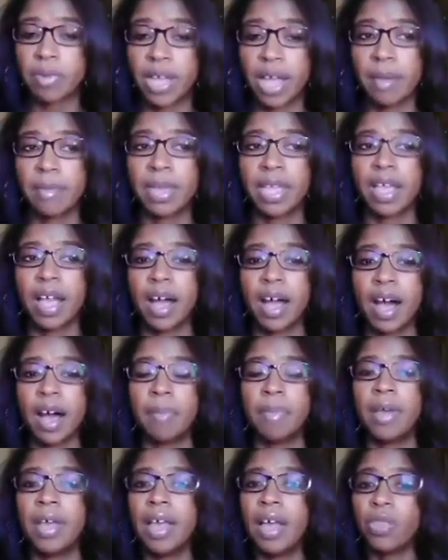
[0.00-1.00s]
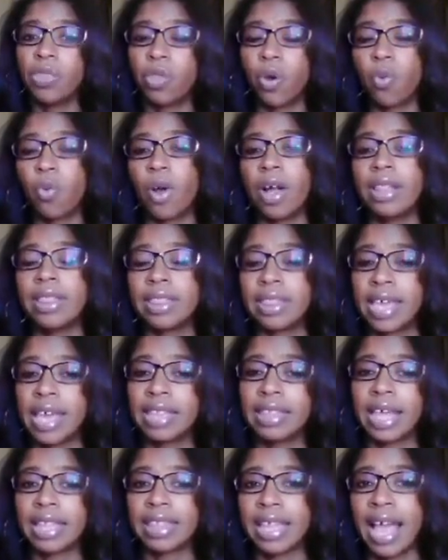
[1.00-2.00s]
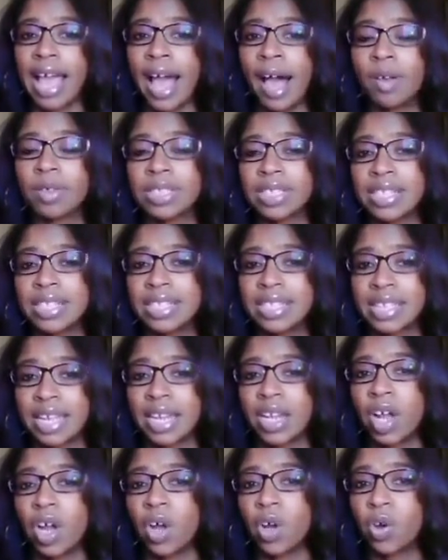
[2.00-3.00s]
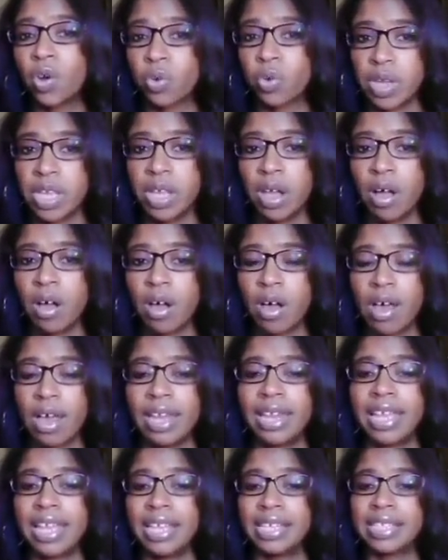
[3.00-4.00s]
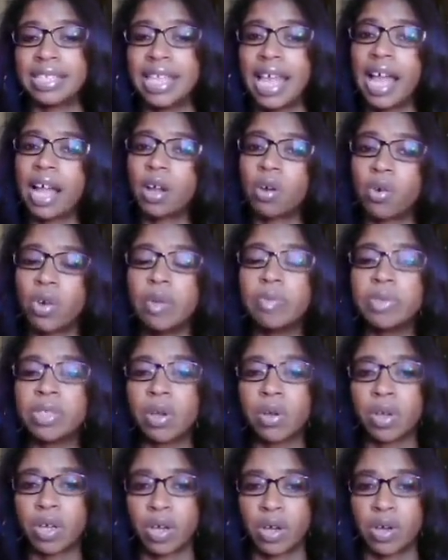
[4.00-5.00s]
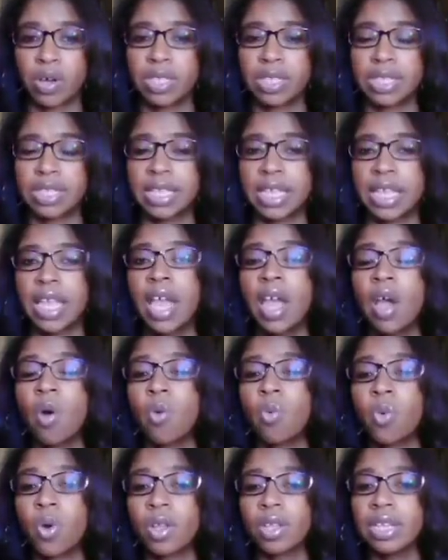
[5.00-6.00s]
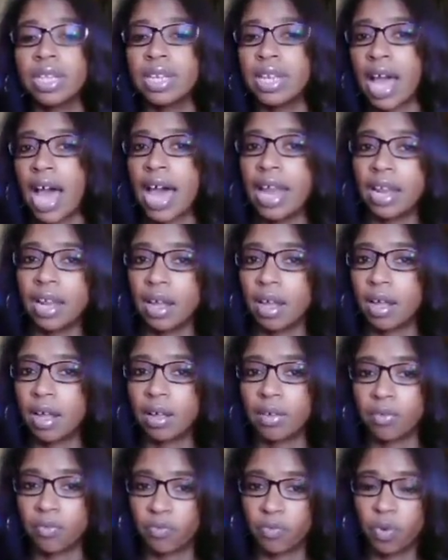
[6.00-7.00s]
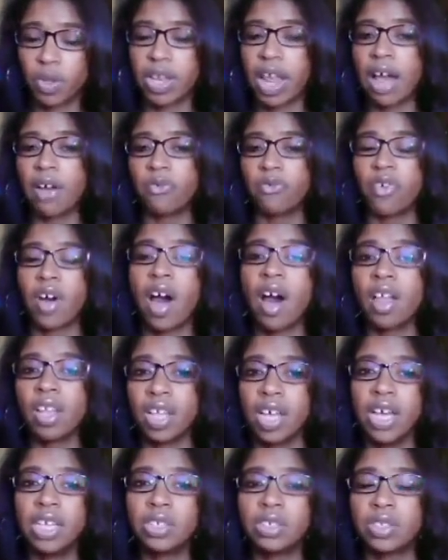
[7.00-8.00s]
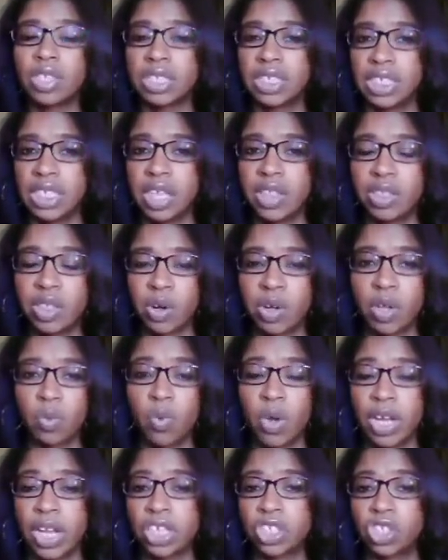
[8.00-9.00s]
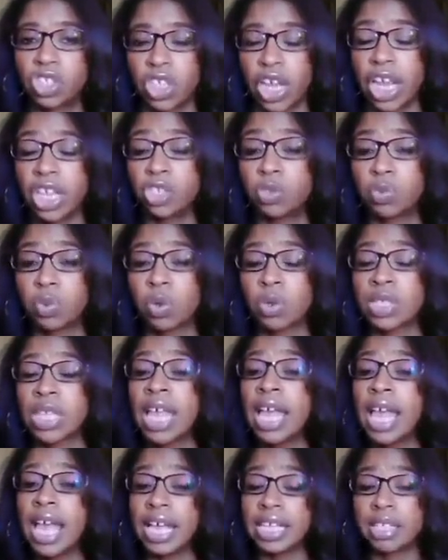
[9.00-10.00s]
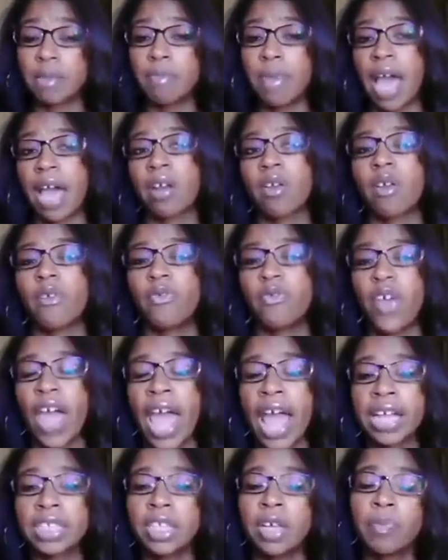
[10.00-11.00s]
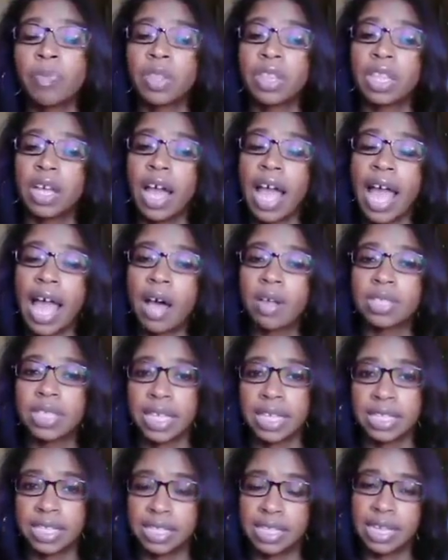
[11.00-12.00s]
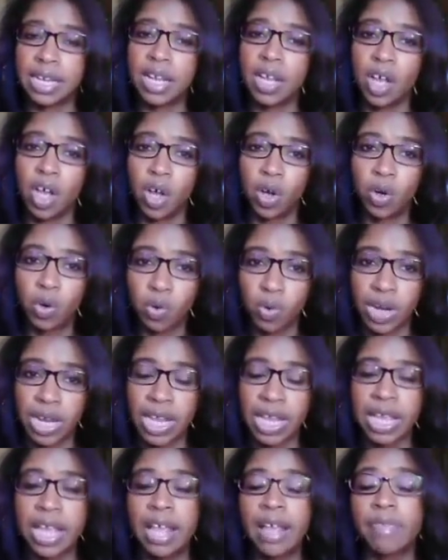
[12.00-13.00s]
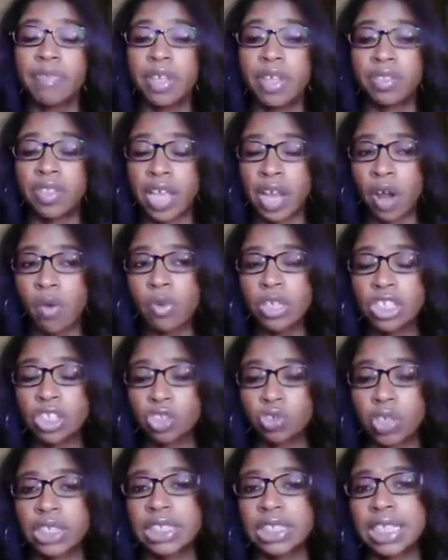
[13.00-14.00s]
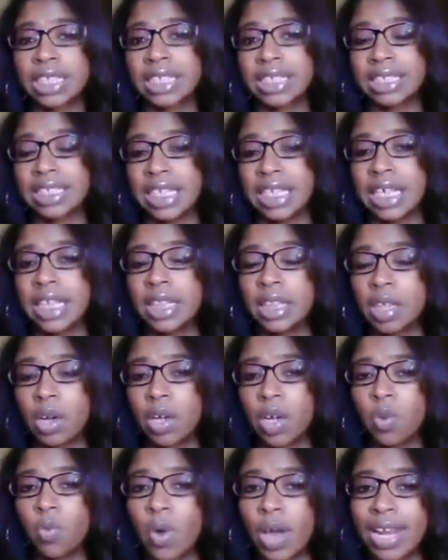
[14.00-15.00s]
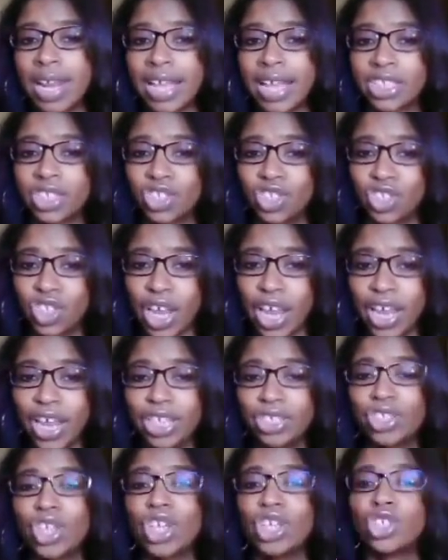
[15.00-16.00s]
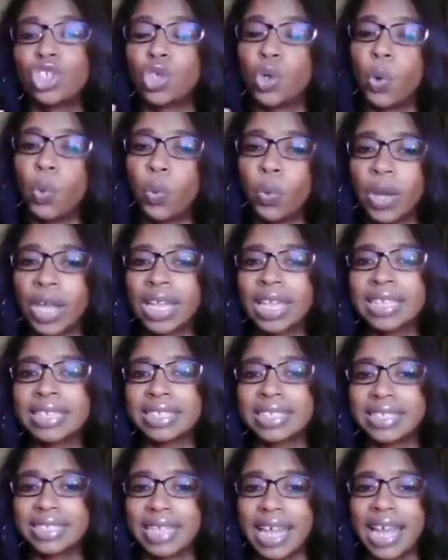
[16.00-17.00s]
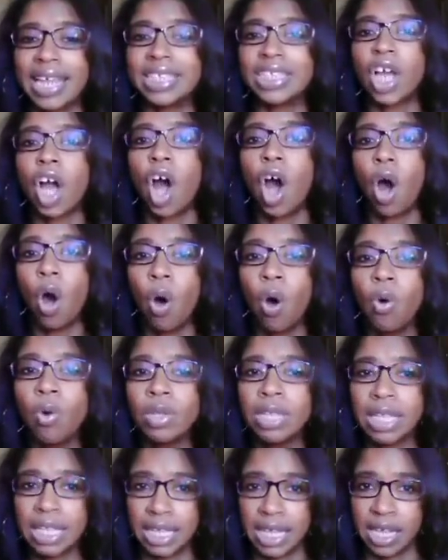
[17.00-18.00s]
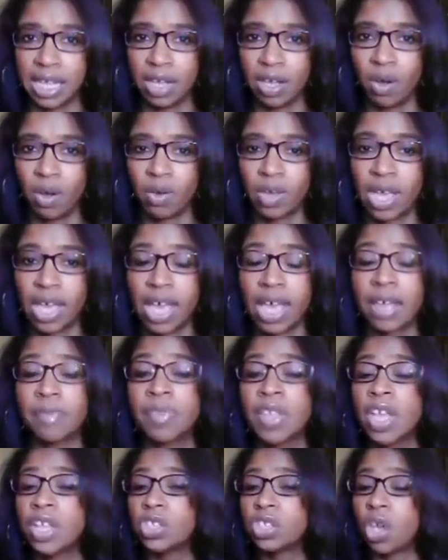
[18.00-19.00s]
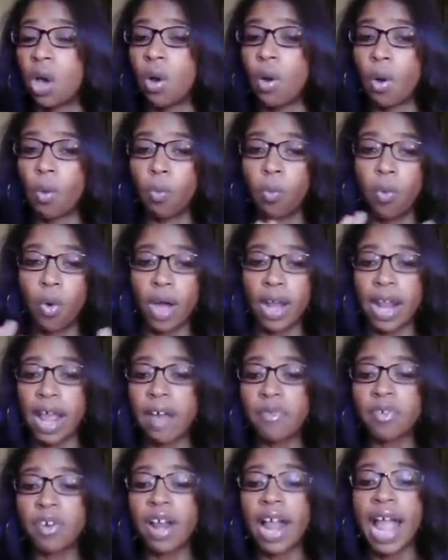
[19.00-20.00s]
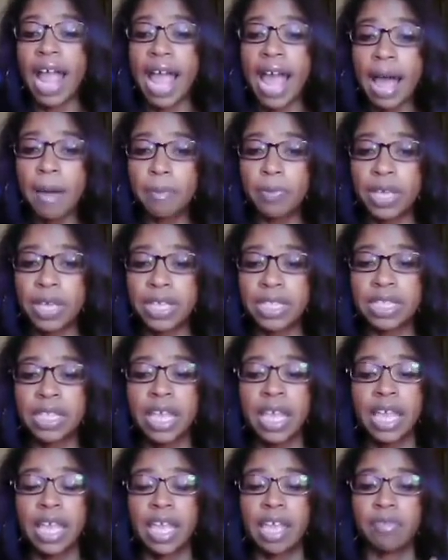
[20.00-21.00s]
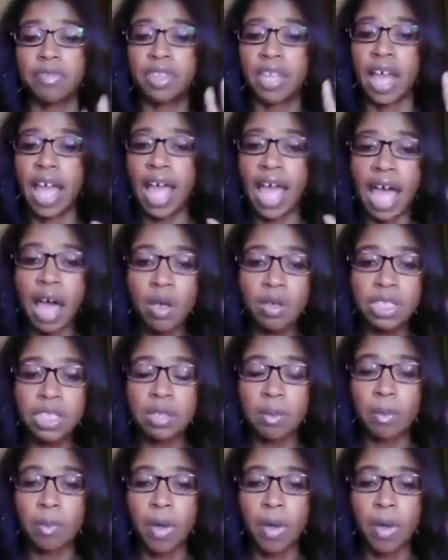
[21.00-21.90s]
coming up, the one thing that the House and Senate agree on is that cryptocurrency will not fall under the 1031 exchange rules. As a matter of fact, the House and Senate agree that they're restricting the 1031 exchange to real estate only. Okay, so whatever happens, if the House